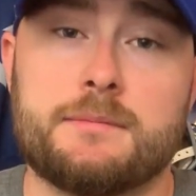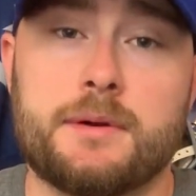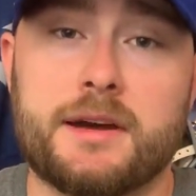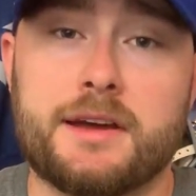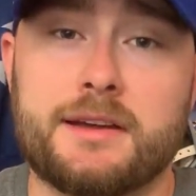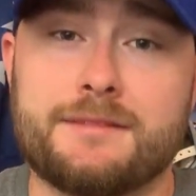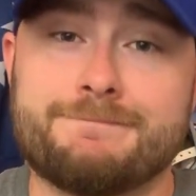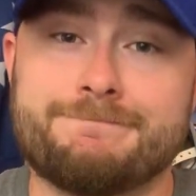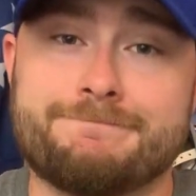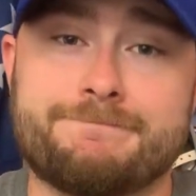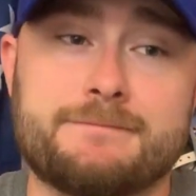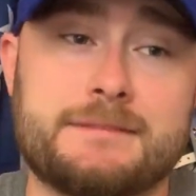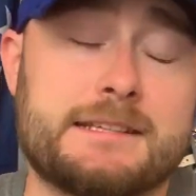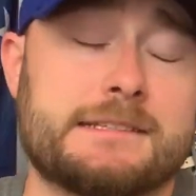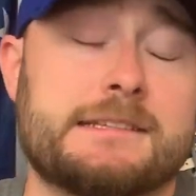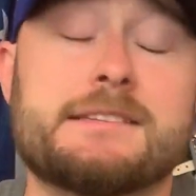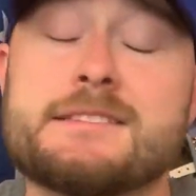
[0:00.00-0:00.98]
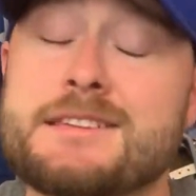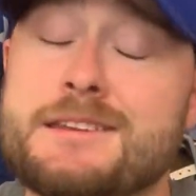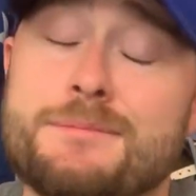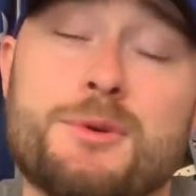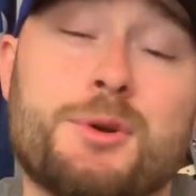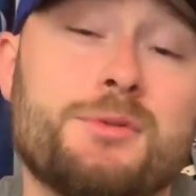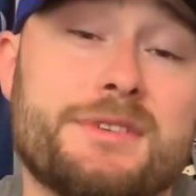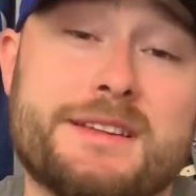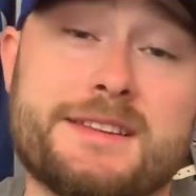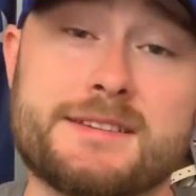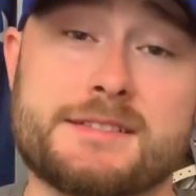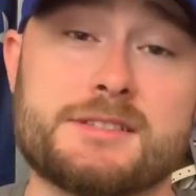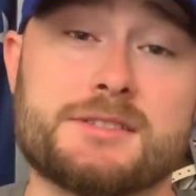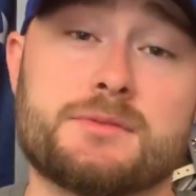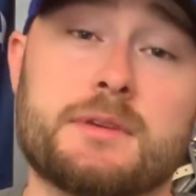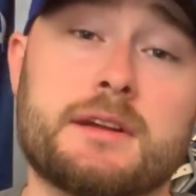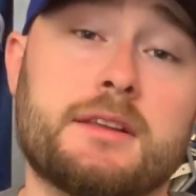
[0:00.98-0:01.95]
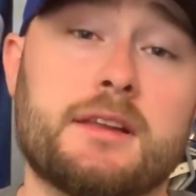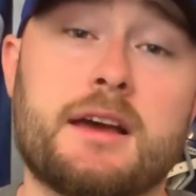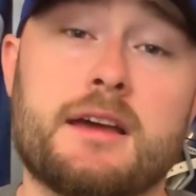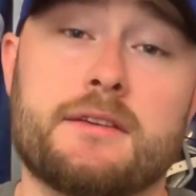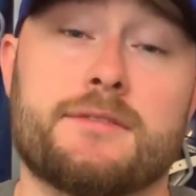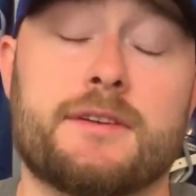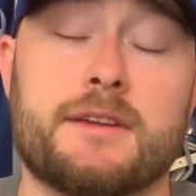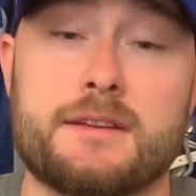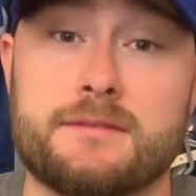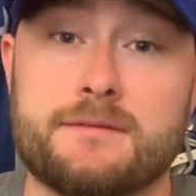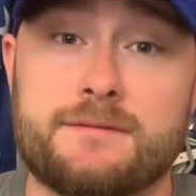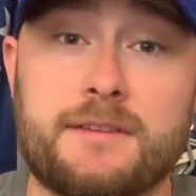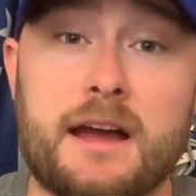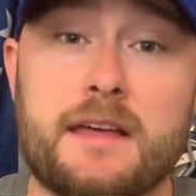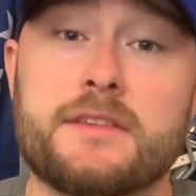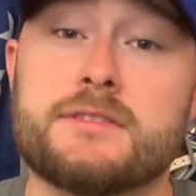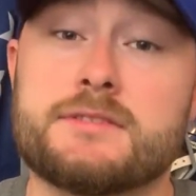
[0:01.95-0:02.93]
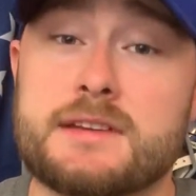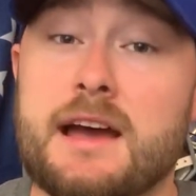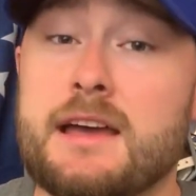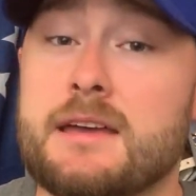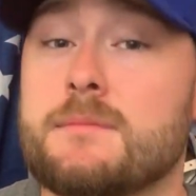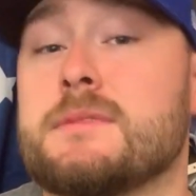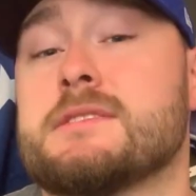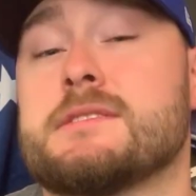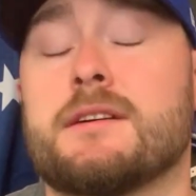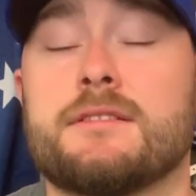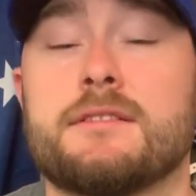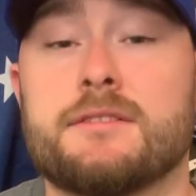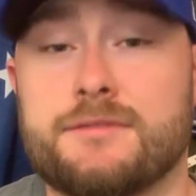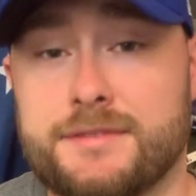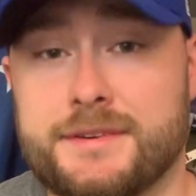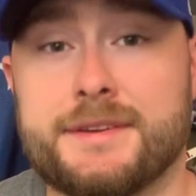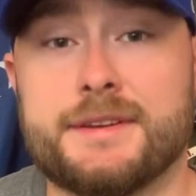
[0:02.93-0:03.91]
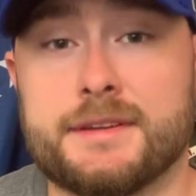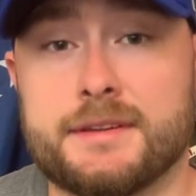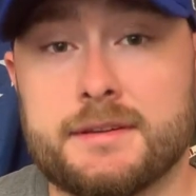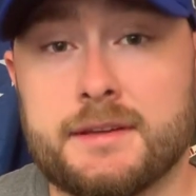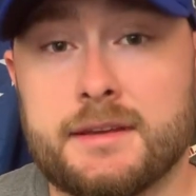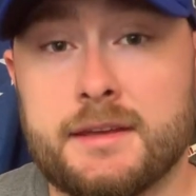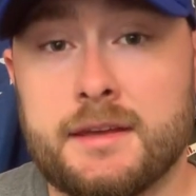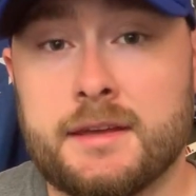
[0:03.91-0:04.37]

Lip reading: but this isn't a movie, this is real life, and Father Time is undefeated.